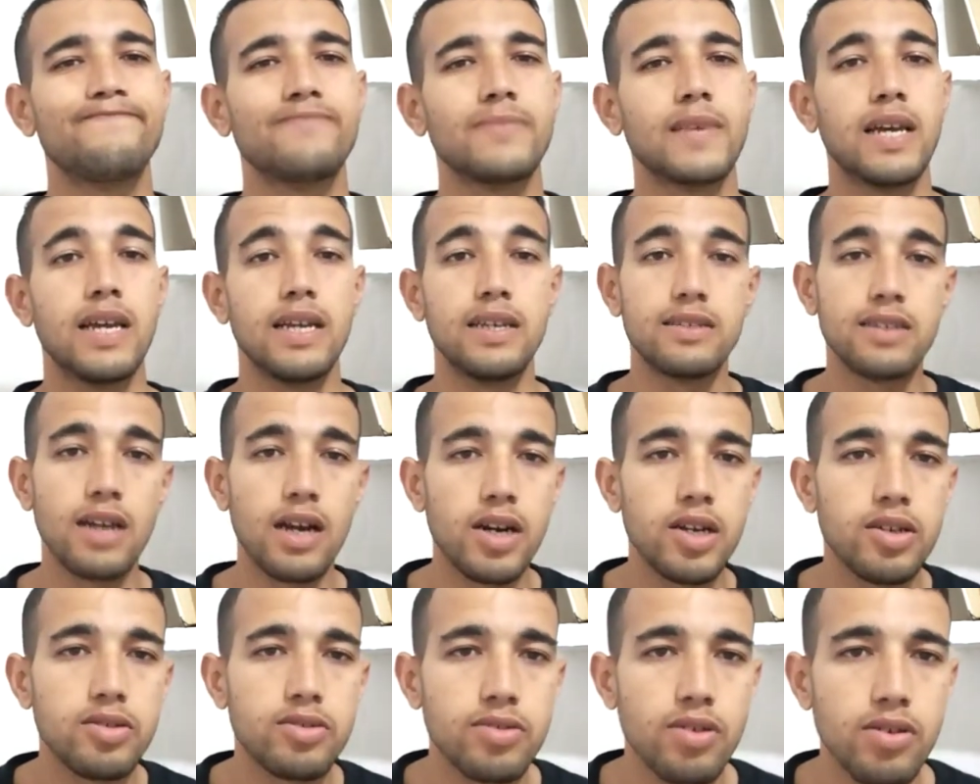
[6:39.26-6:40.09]
is a
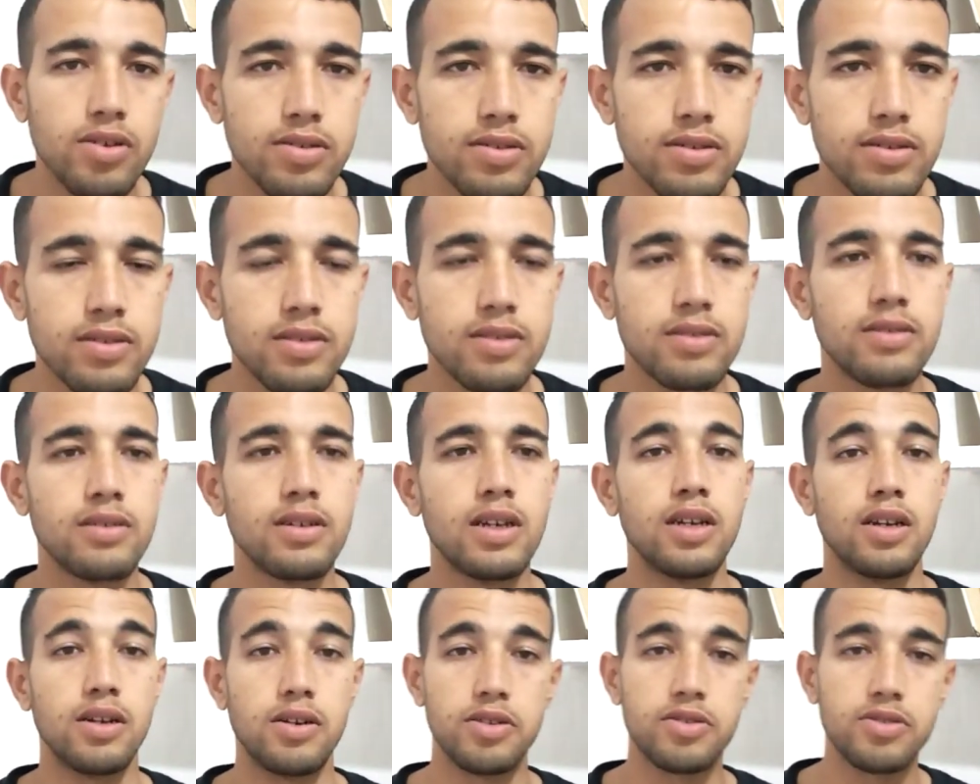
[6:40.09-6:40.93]
resource,
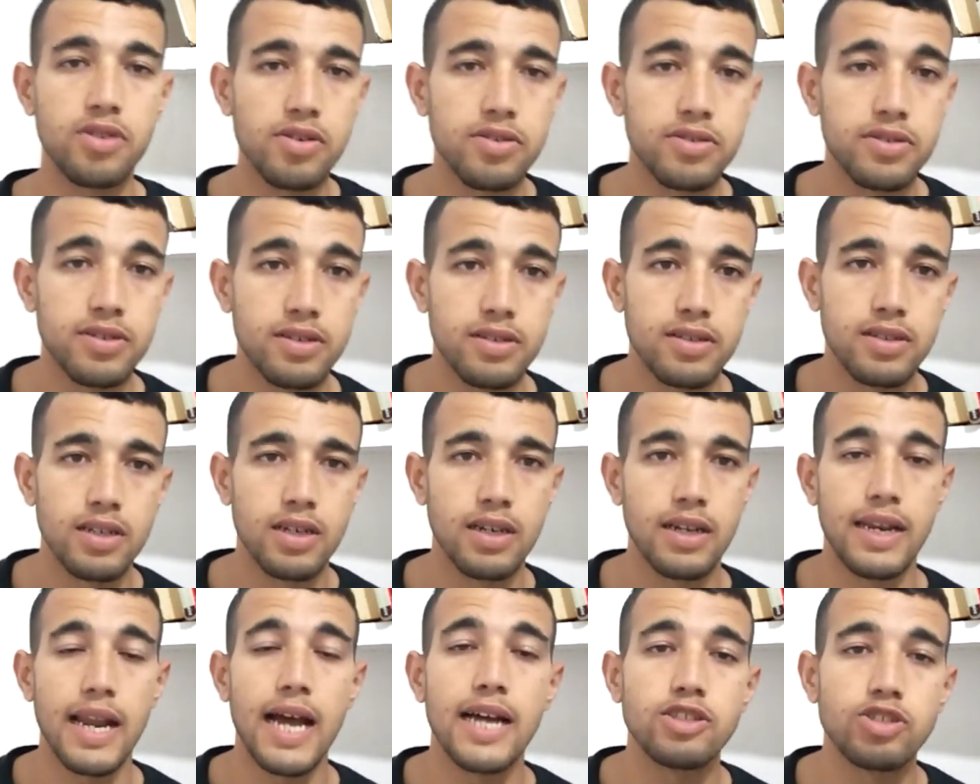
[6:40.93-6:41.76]

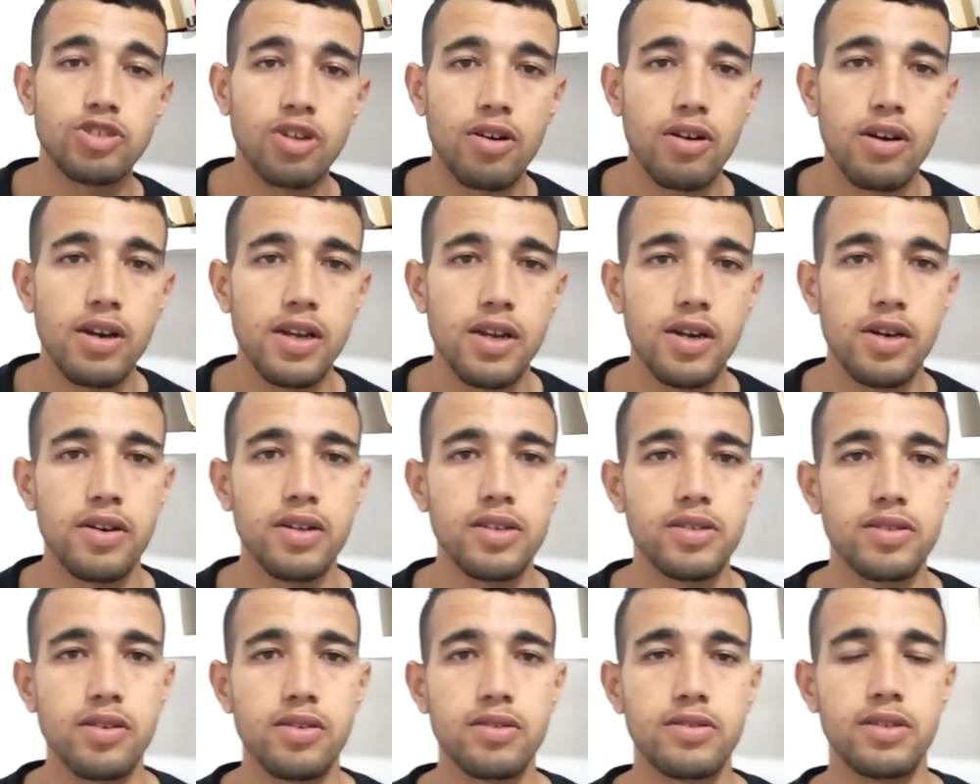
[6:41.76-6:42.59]
natural
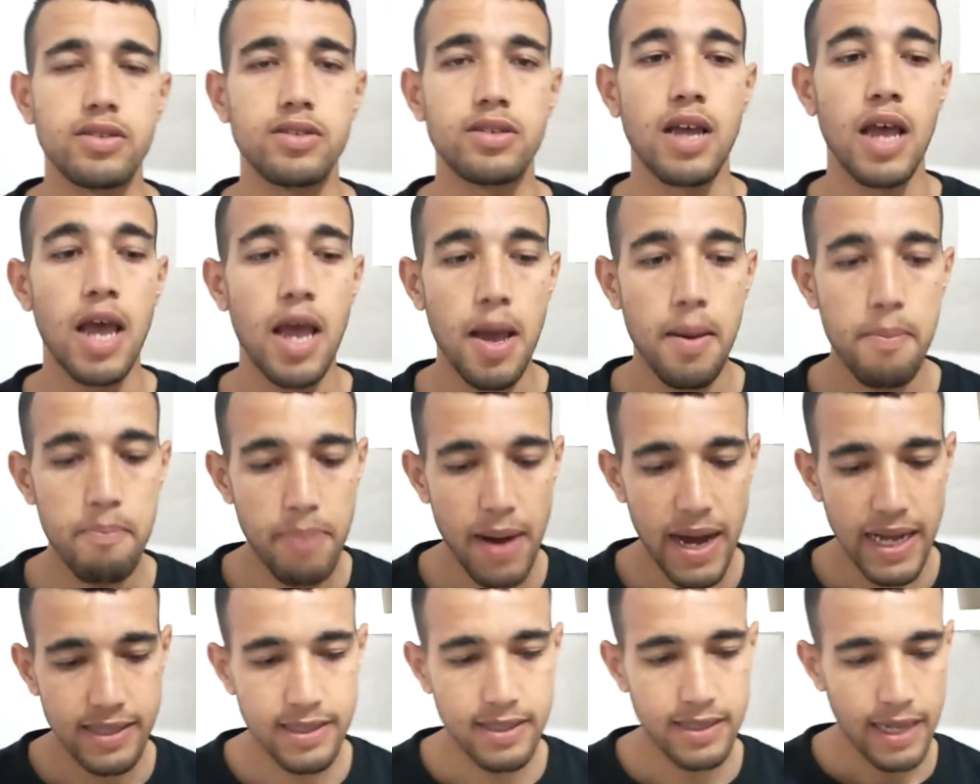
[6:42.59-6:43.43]
resources,
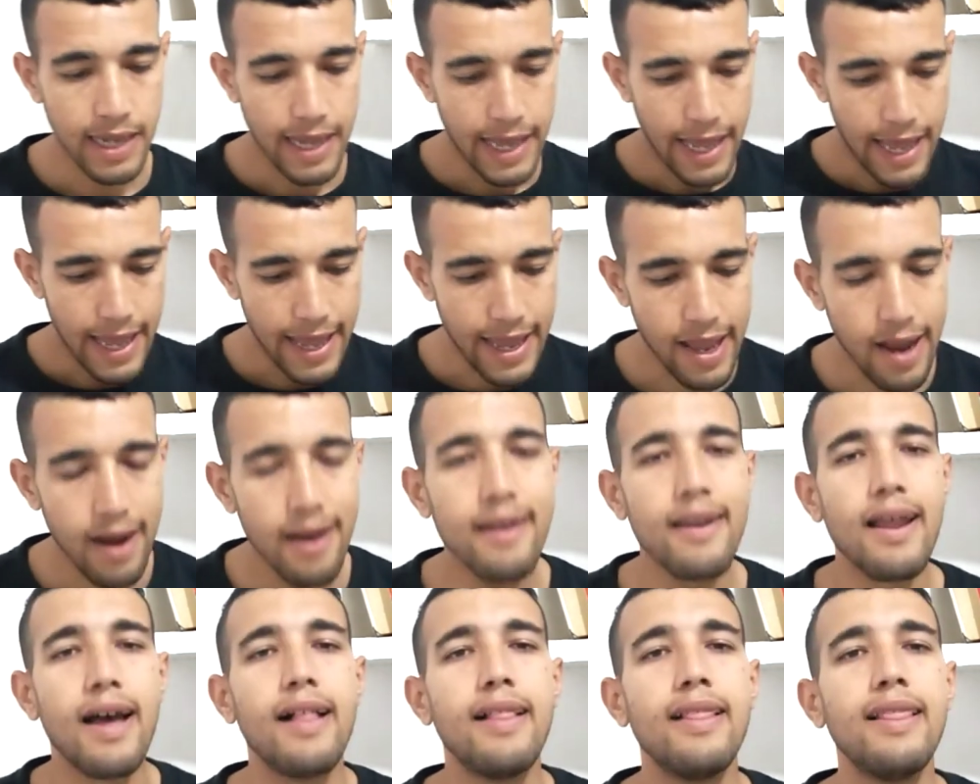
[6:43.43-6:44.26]
but
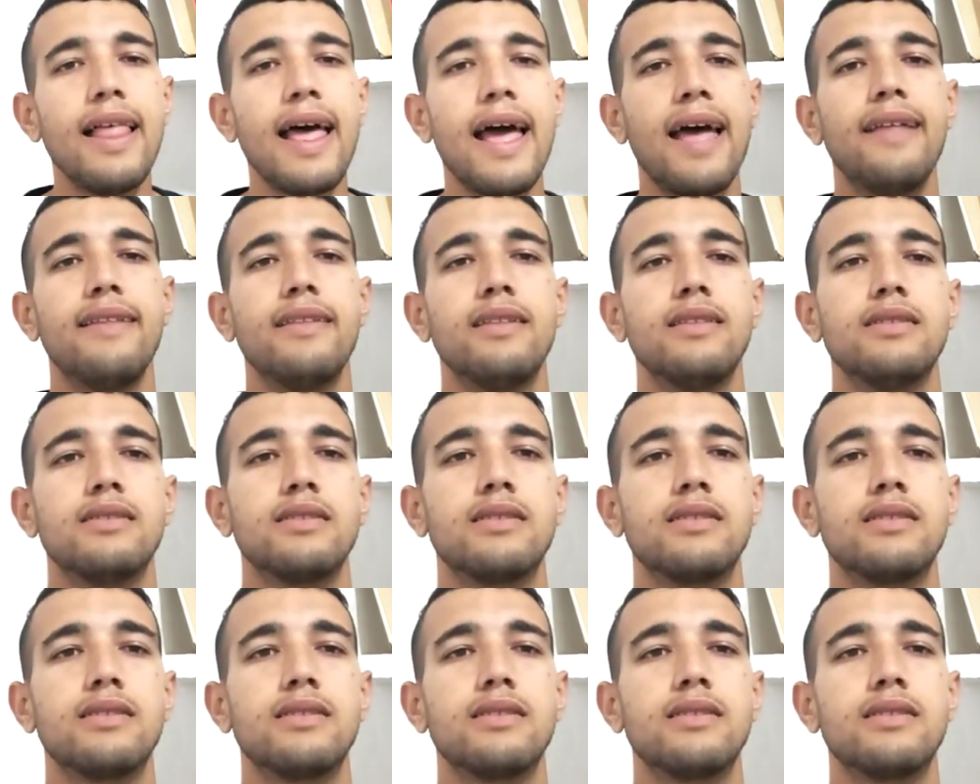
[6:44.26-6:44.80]
inland.